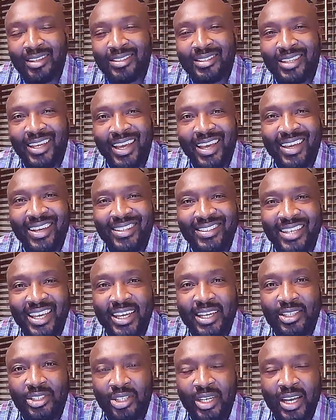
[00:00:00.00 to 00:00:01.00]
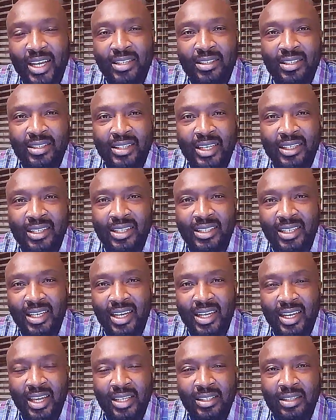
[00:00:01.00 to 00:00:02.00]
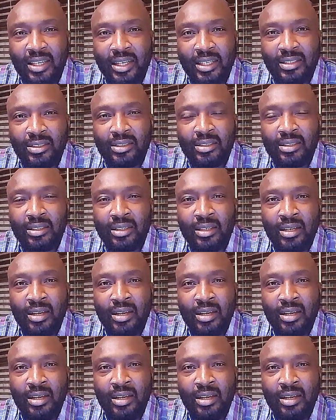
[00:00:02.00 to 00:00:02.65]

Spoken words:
take a chance and take the DNA test.